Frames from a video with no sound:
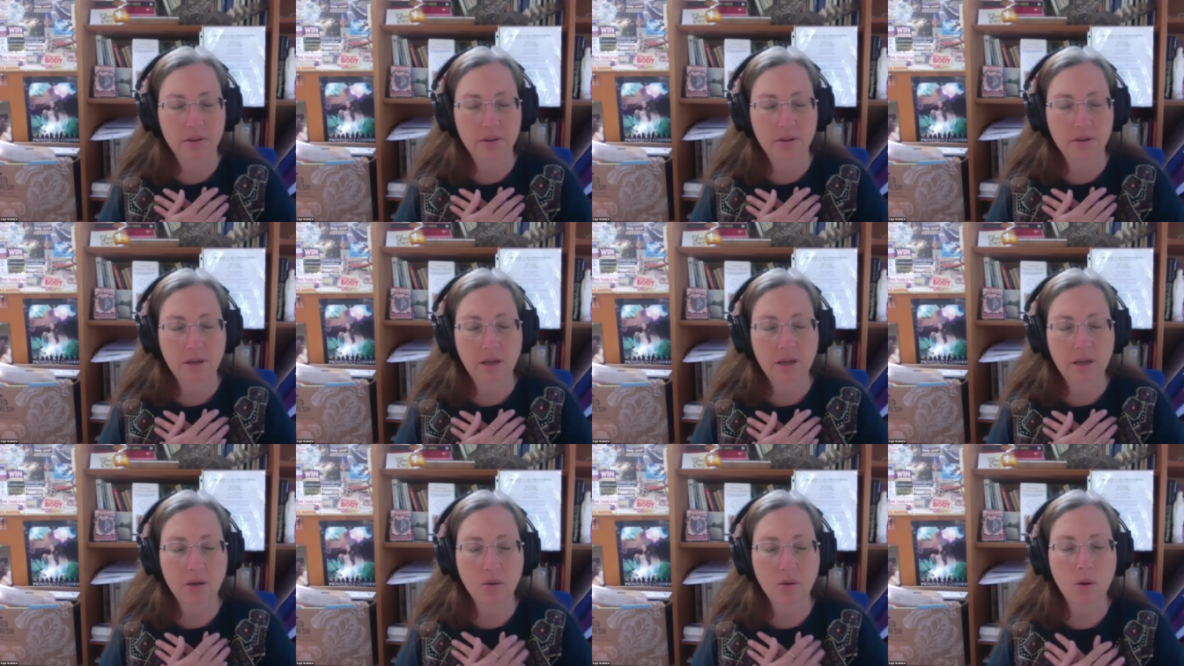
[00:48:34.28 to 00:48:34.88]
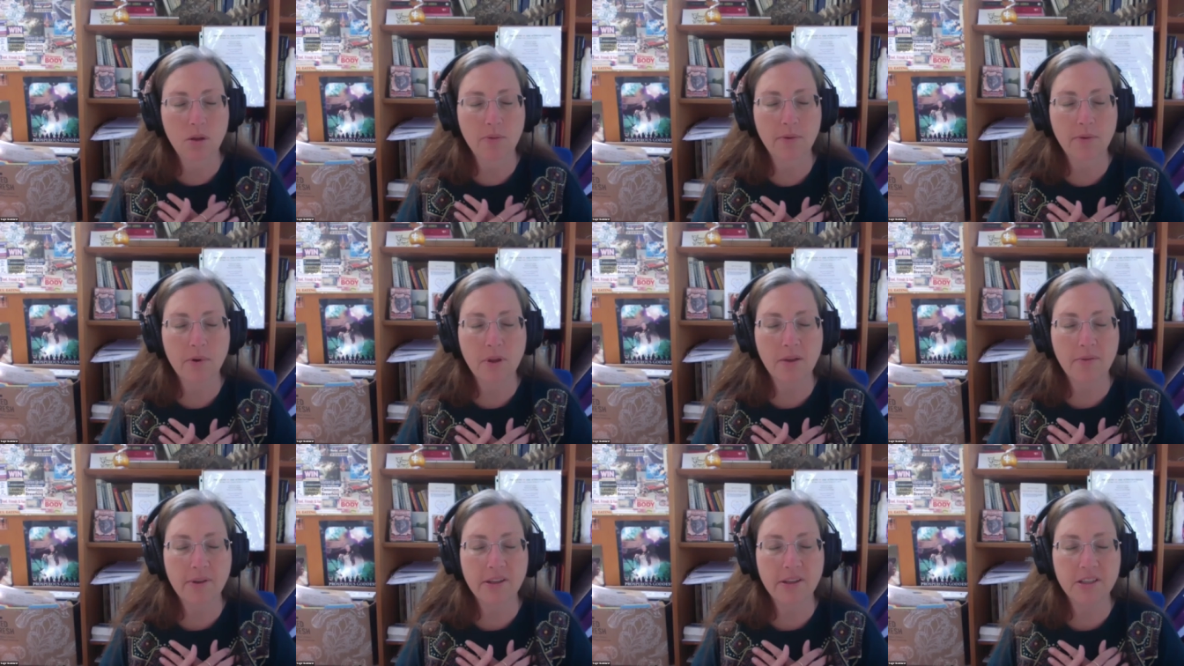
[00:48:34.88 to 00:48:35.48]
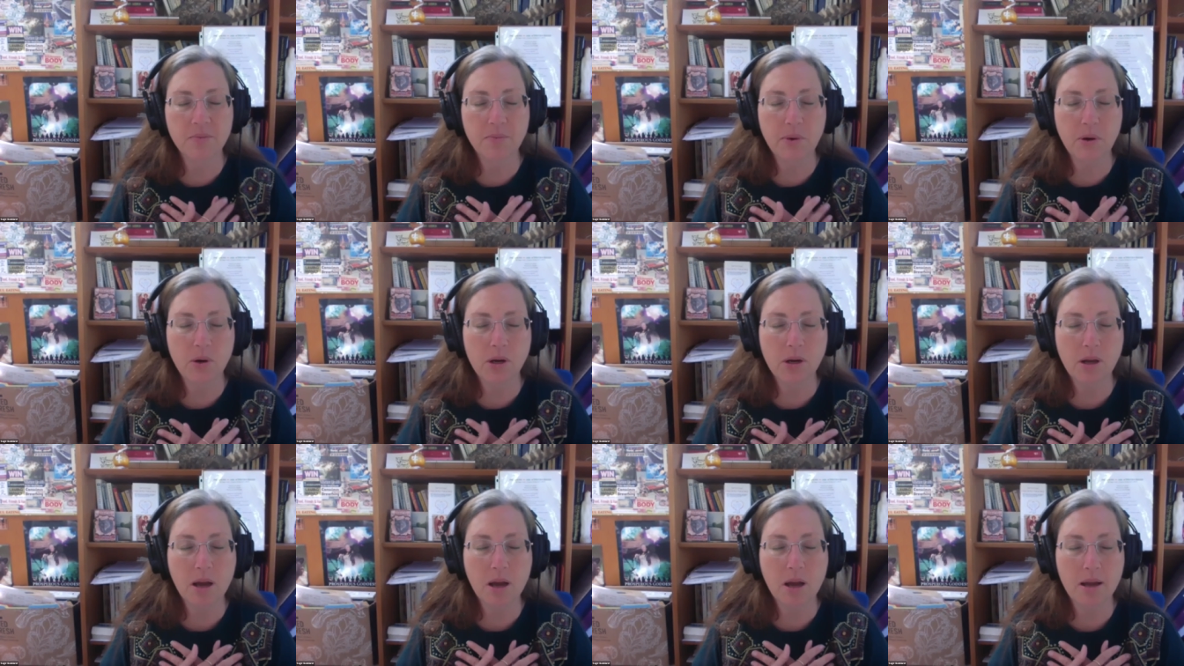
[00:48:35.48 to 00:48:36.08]
Thank you, all of our loving
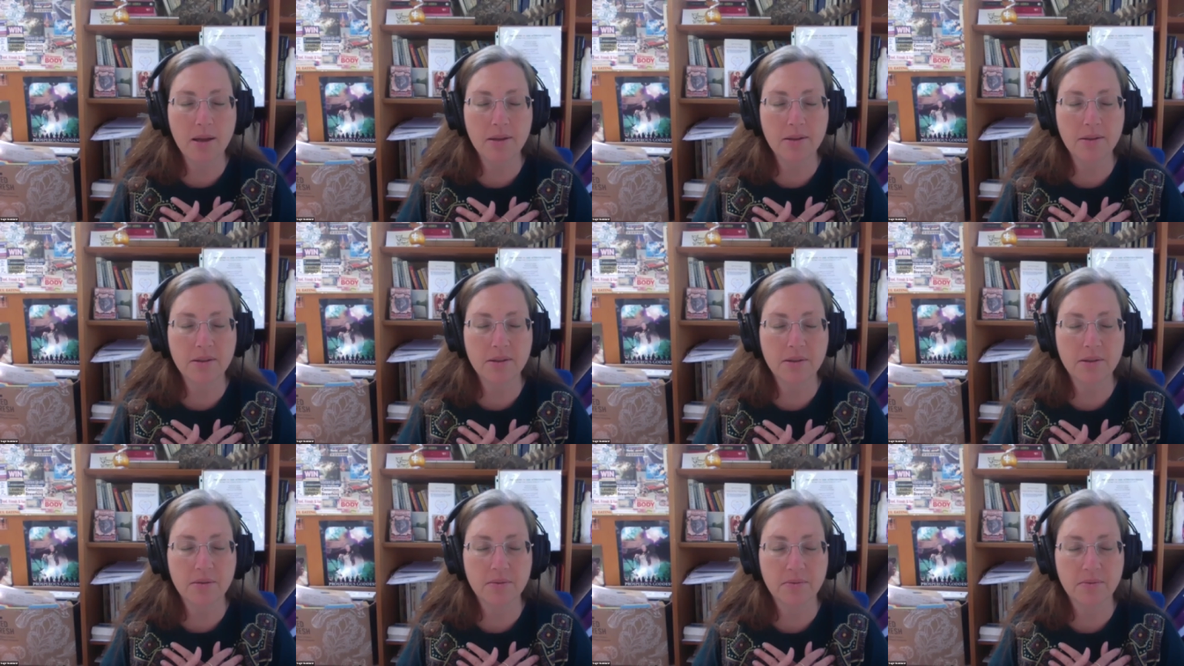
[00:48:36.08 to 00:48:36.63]
spirit guides.